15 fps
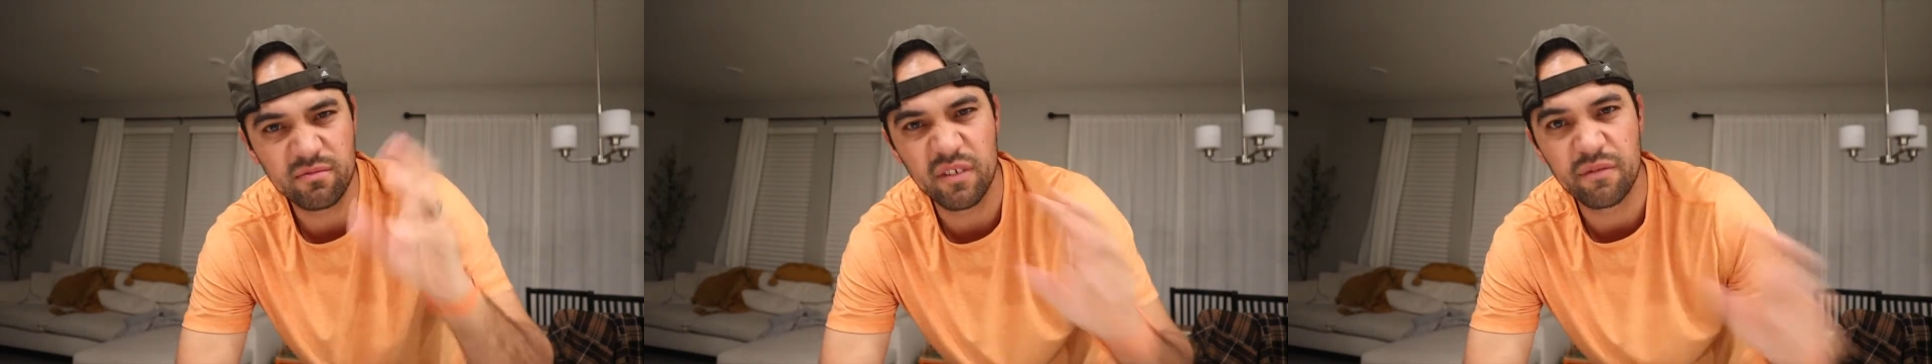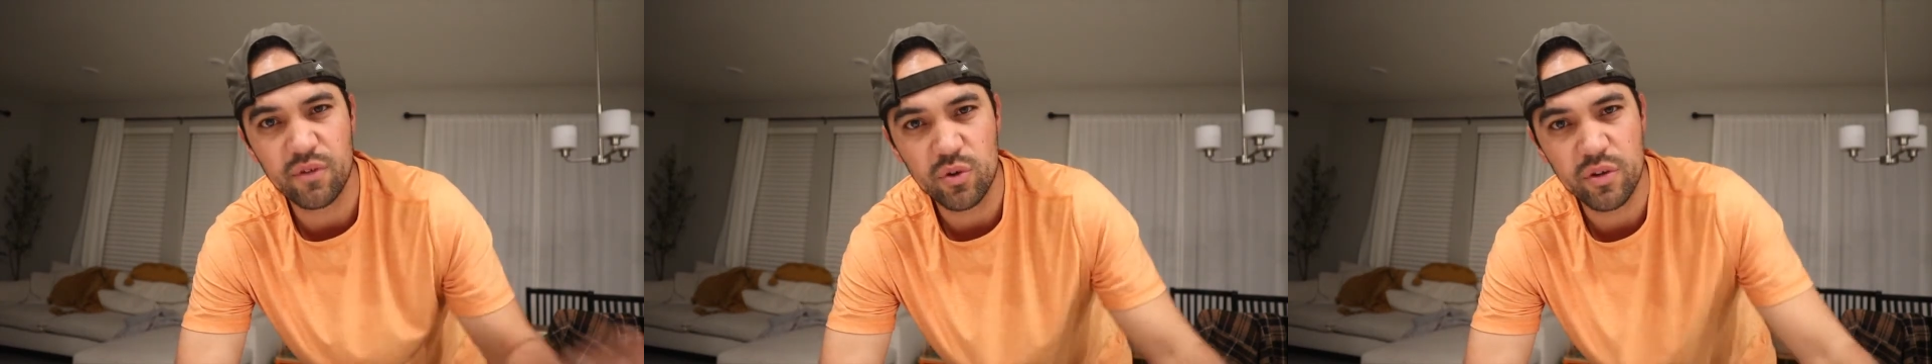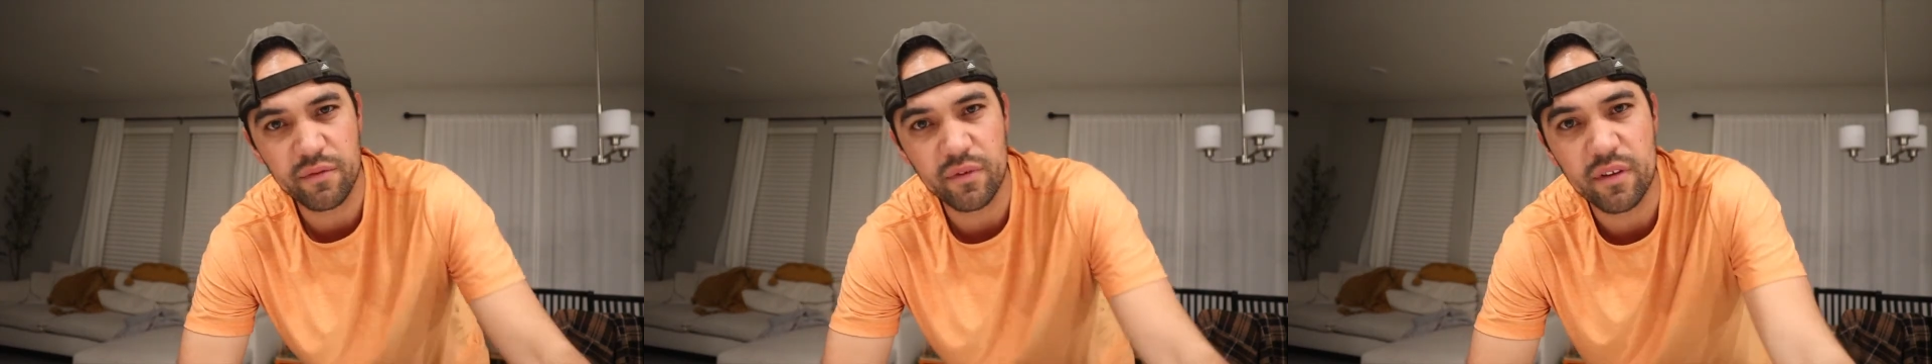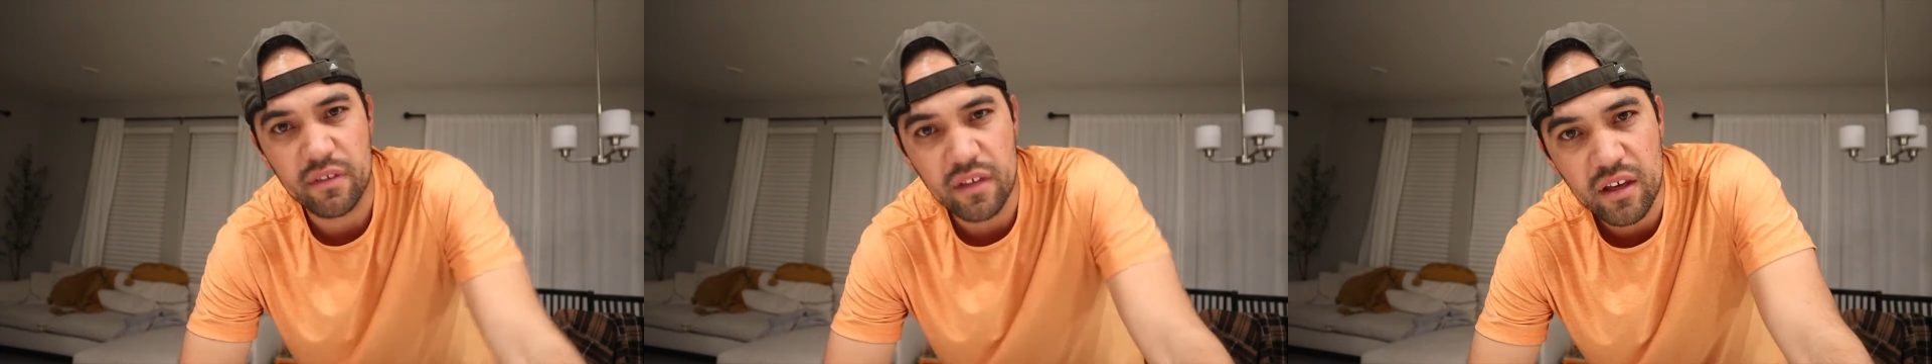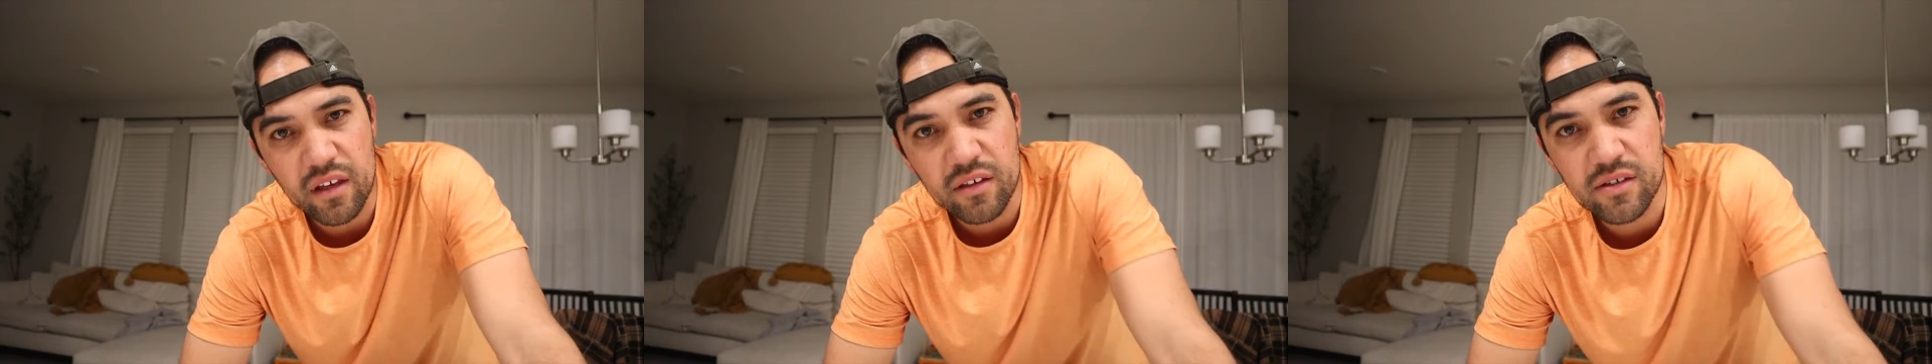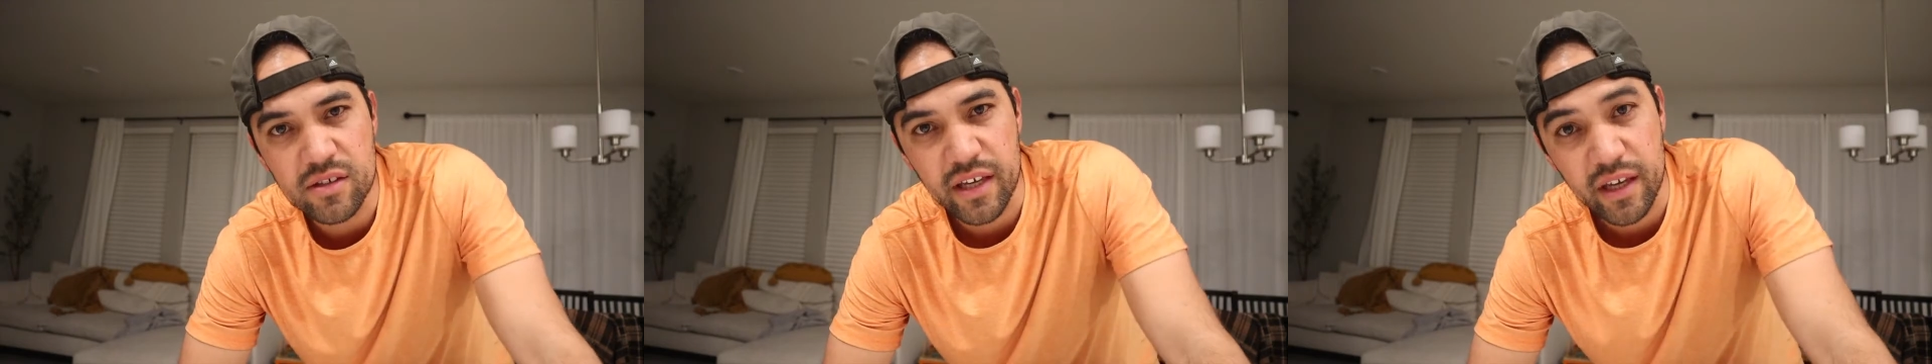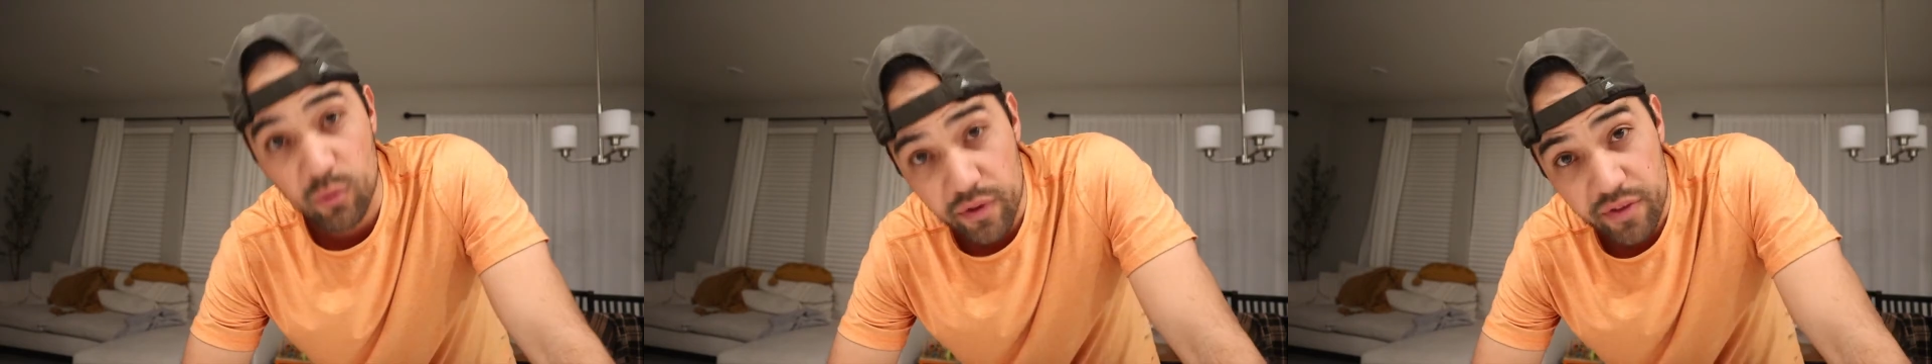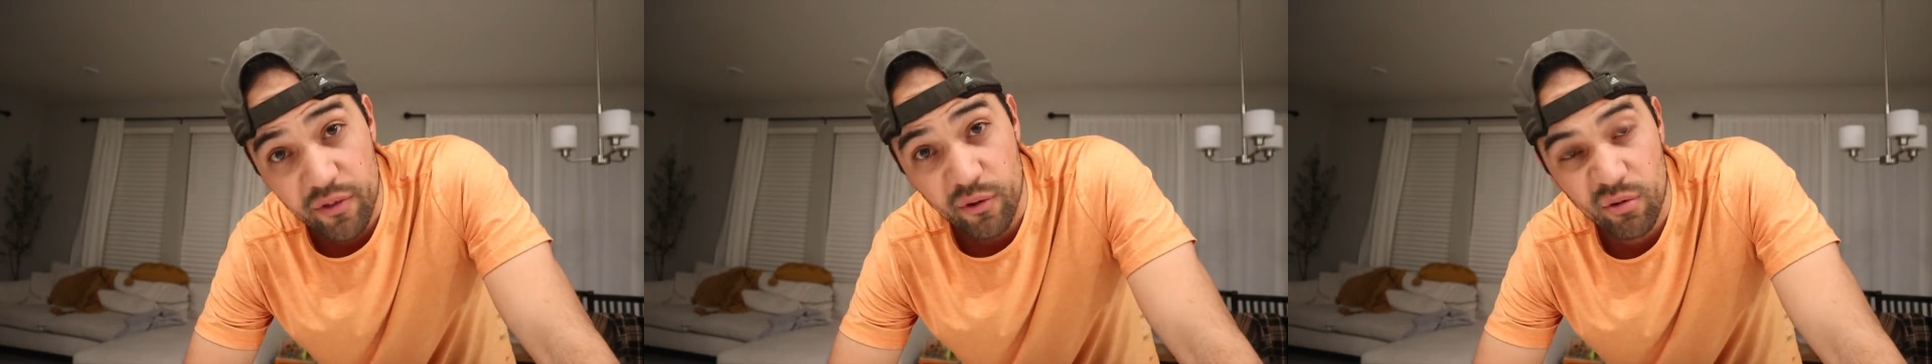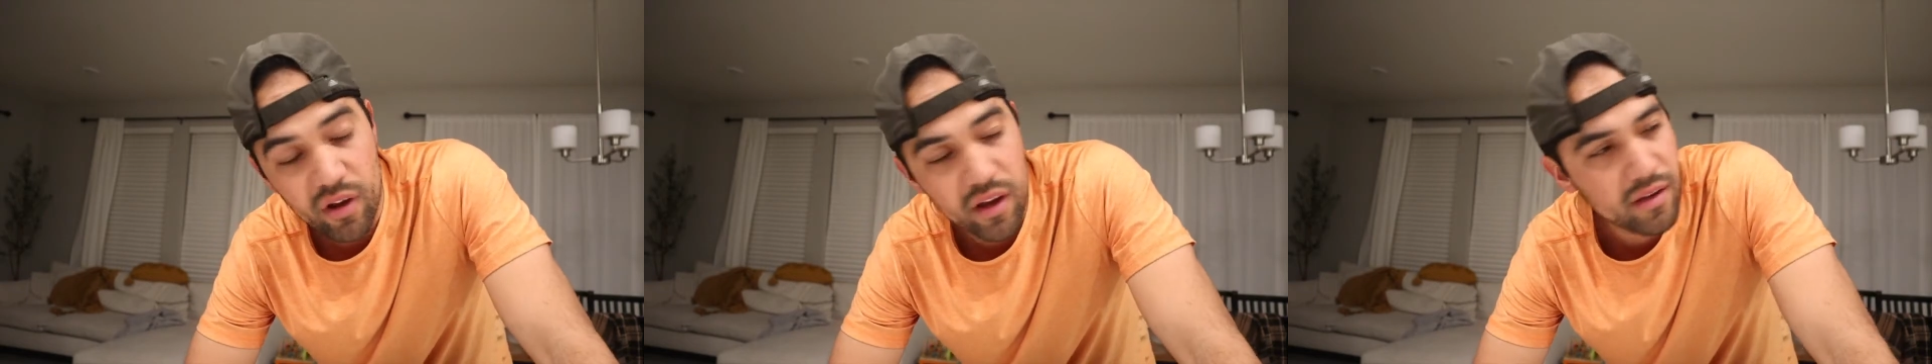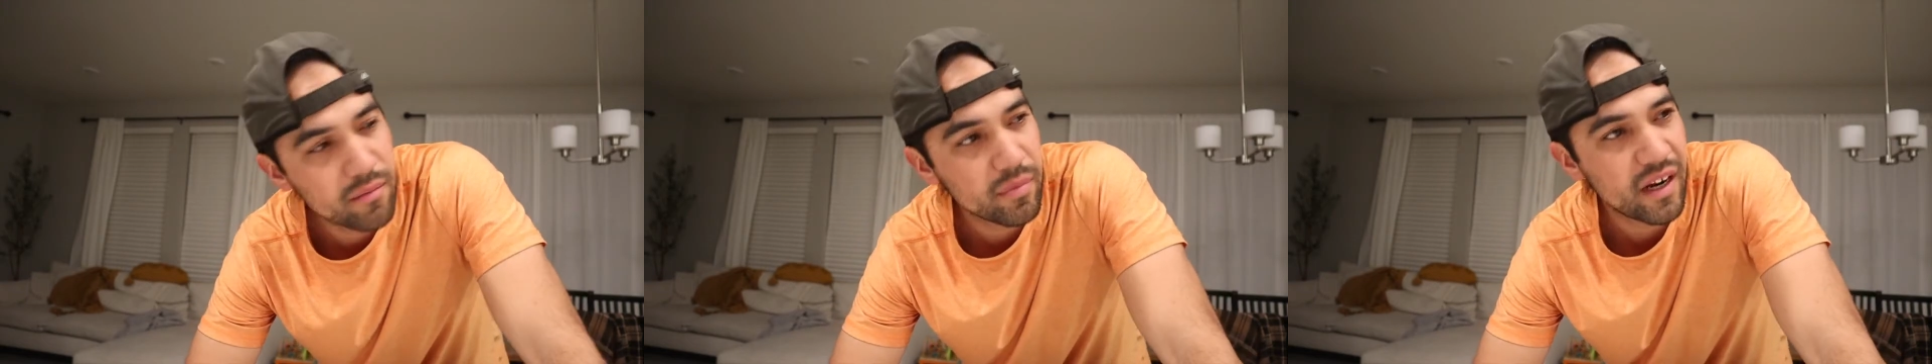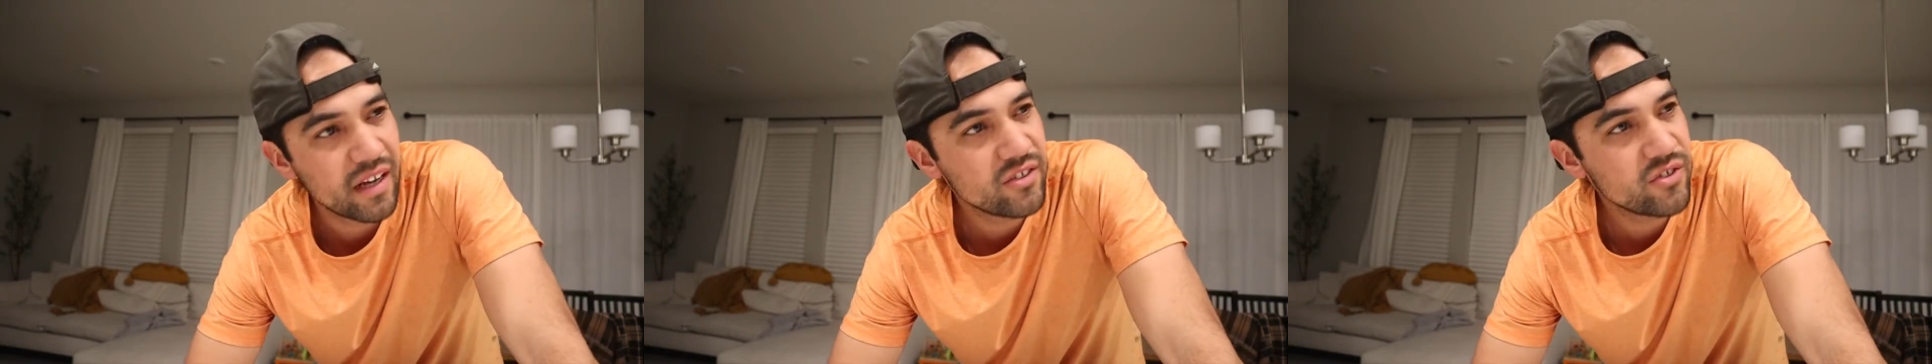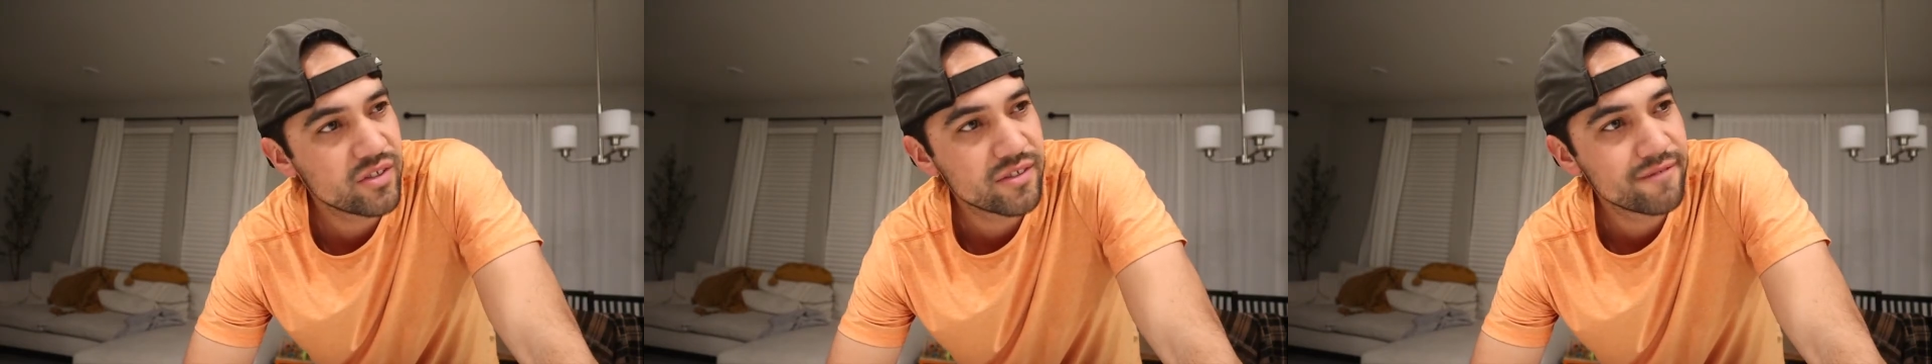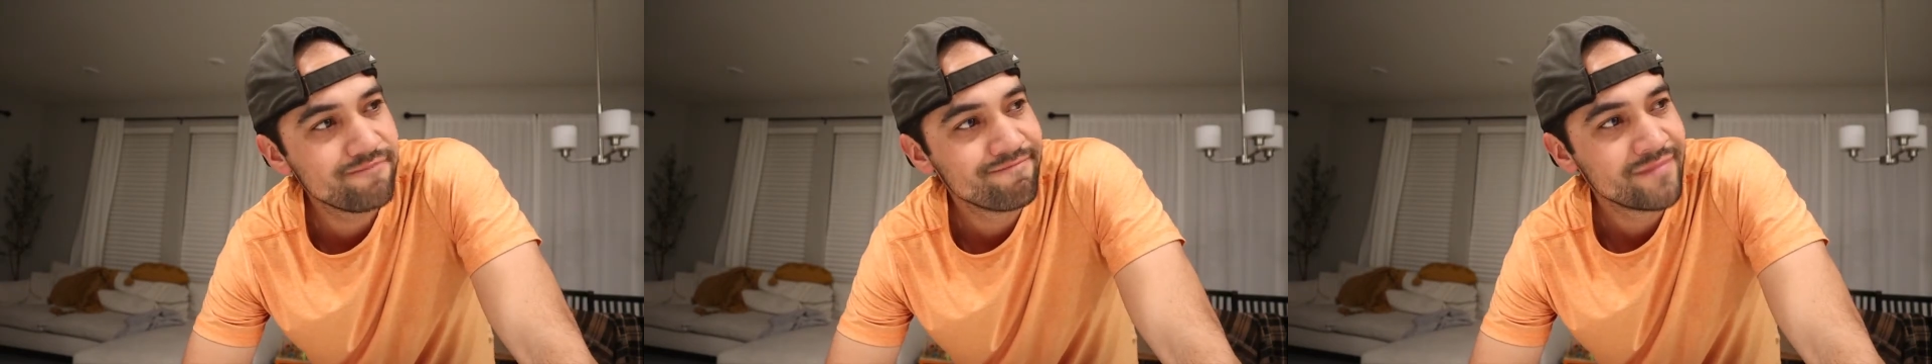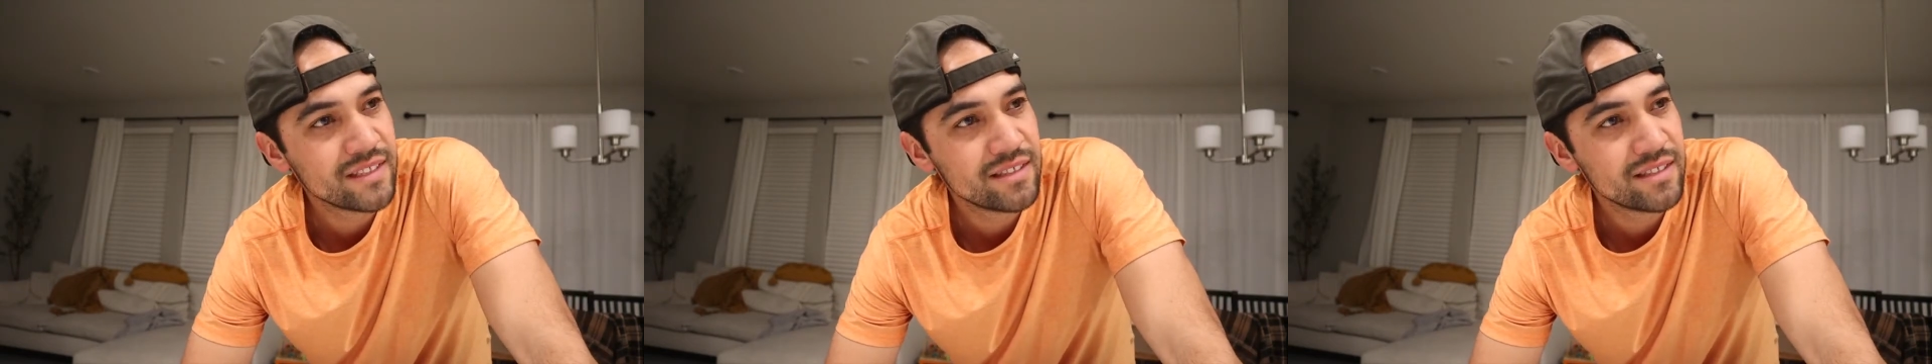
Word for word: a few different things like with the run, but I just